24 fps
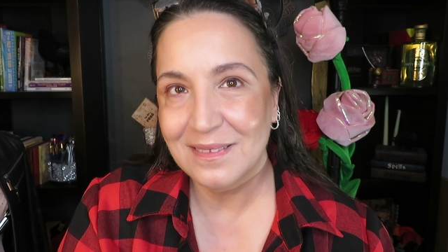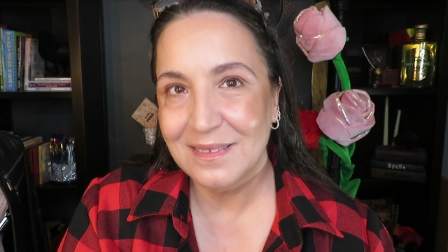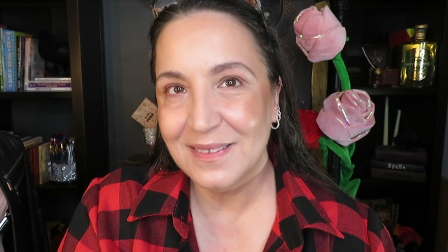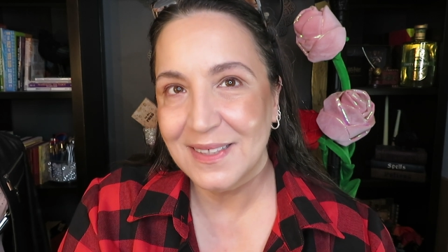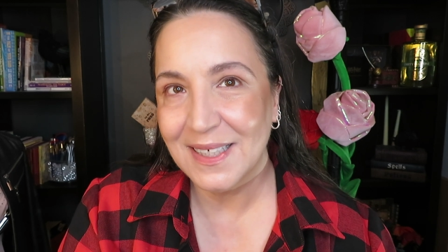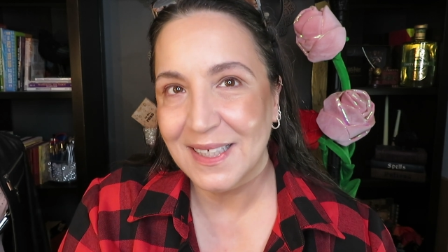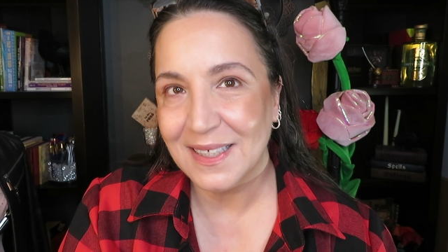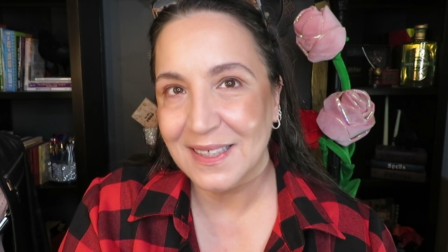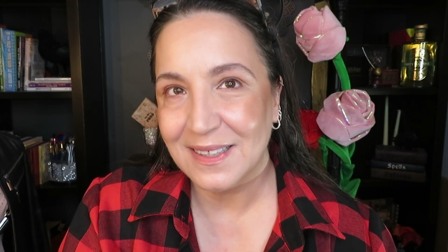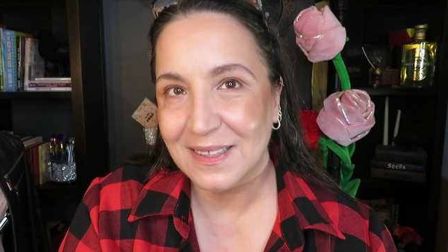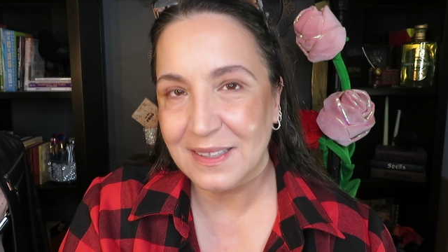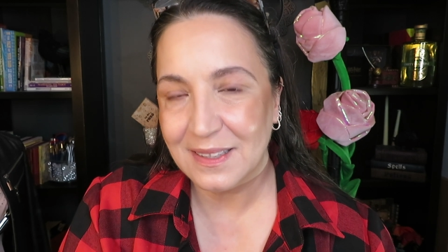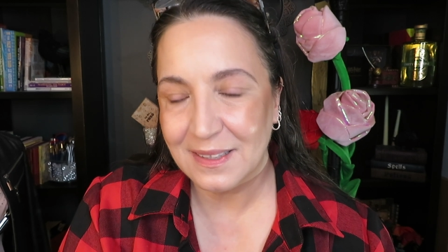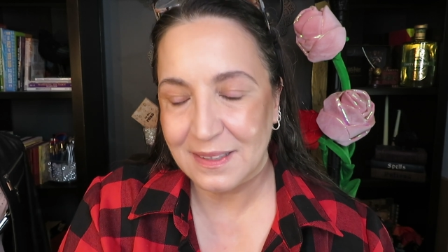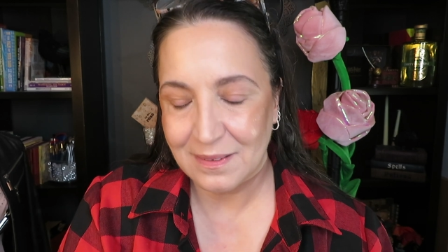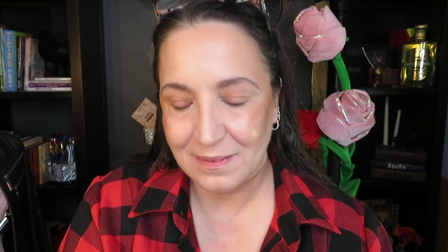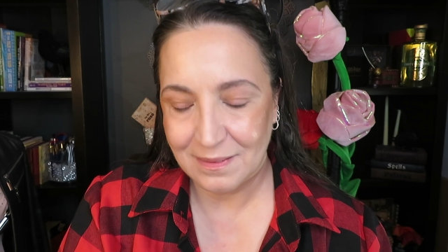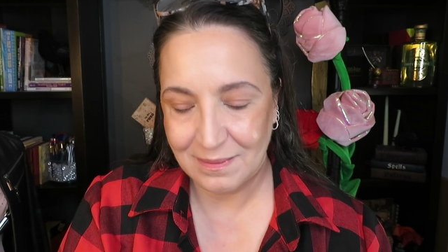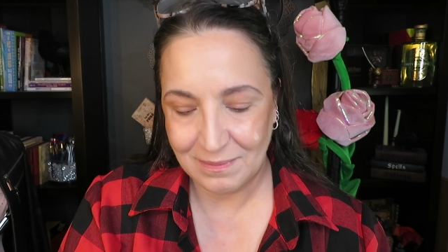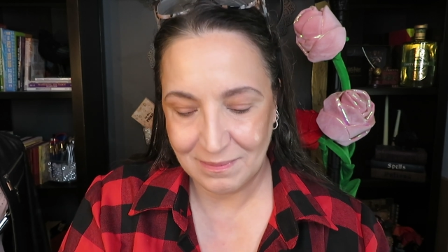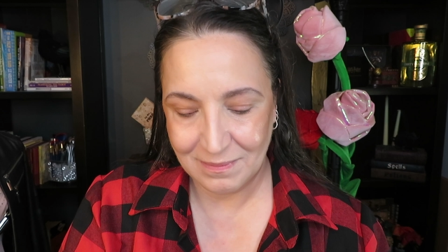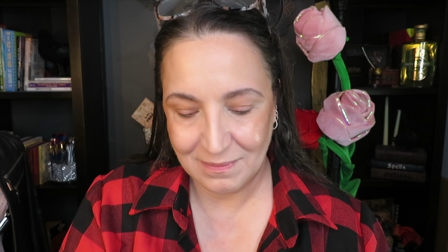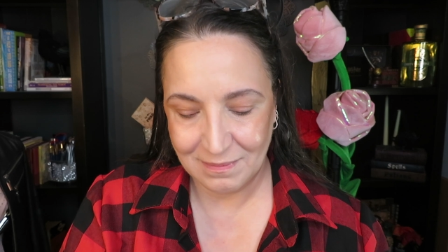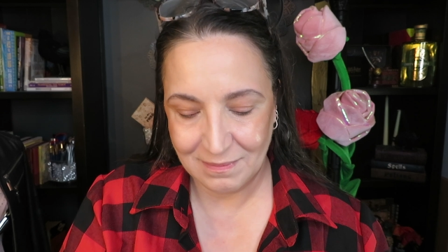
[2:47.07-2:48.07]
It's
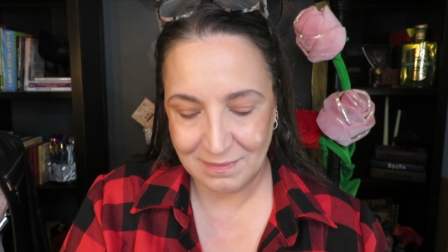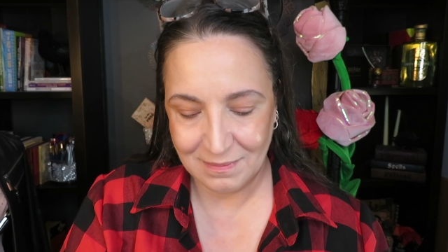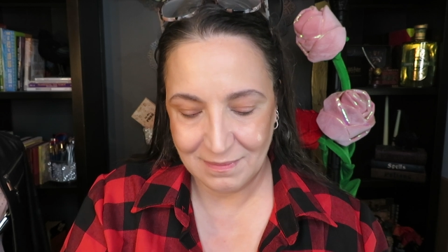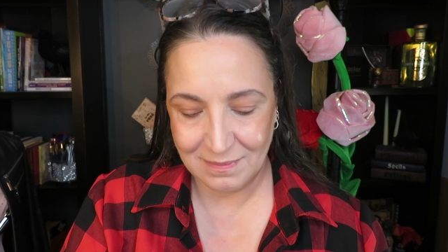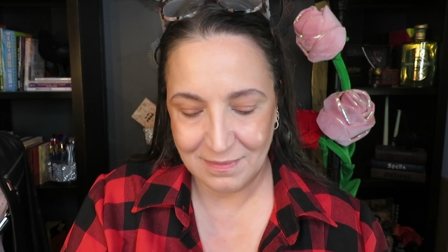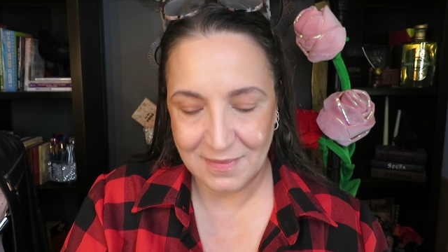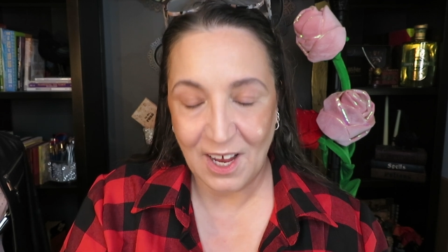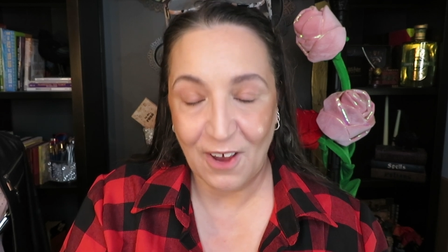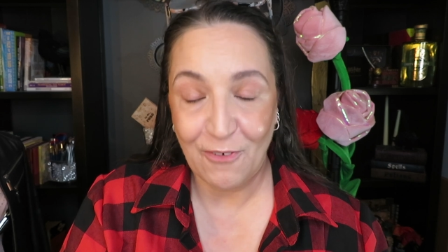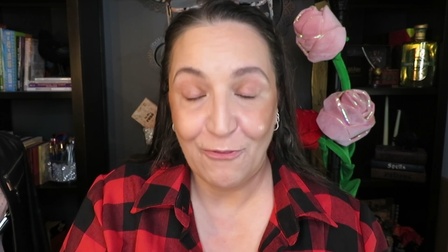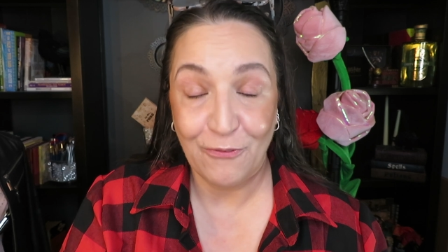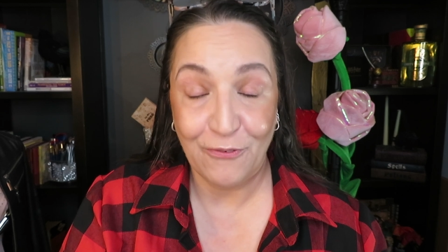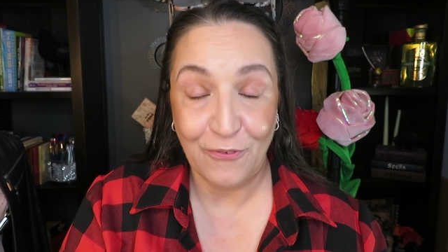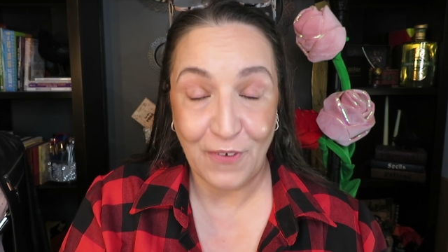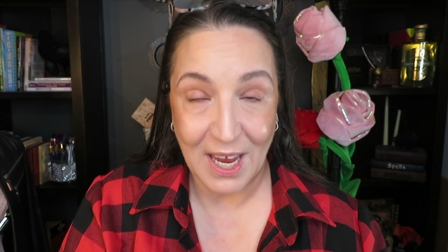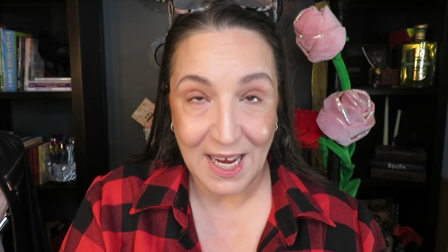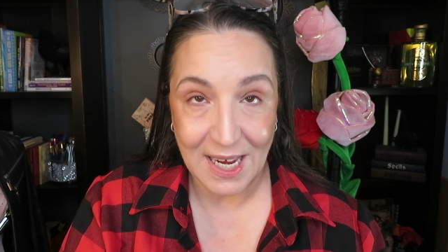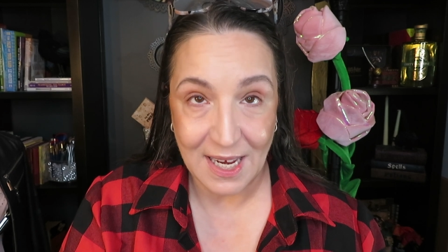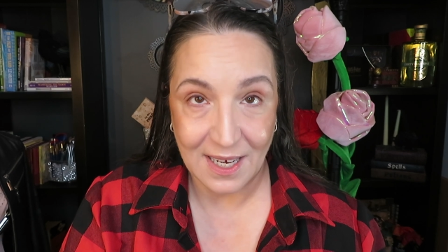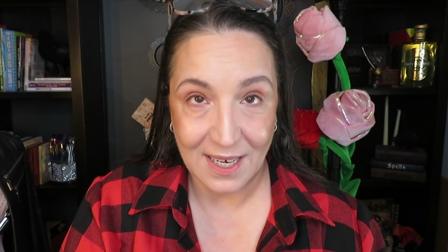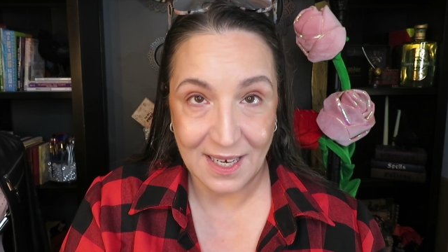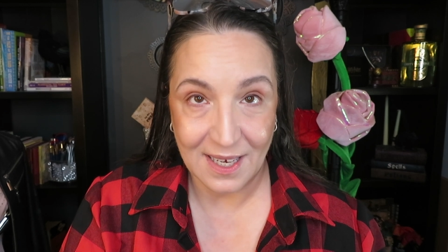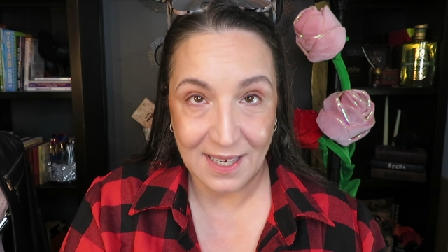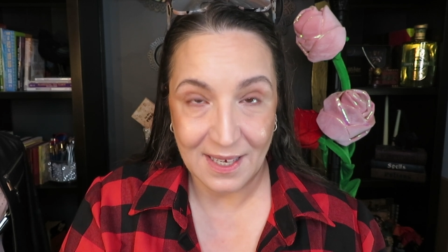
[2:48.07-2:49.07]
a
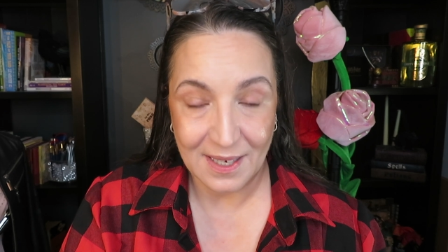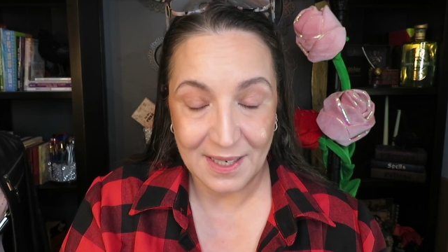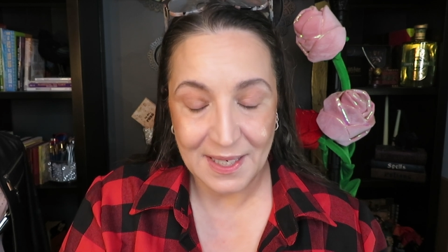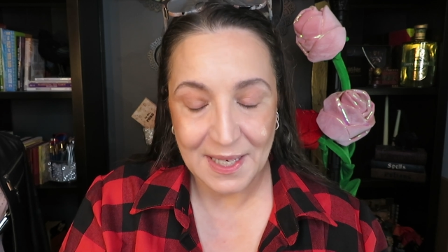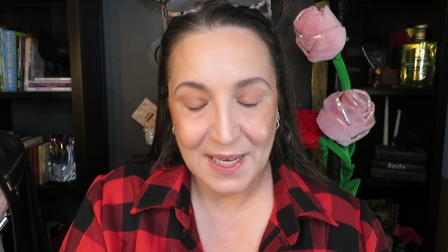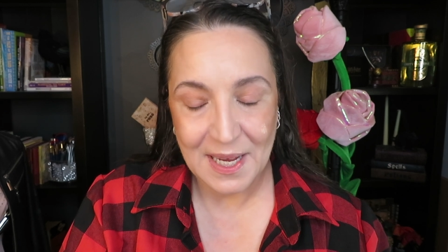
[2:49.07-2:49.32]
fake.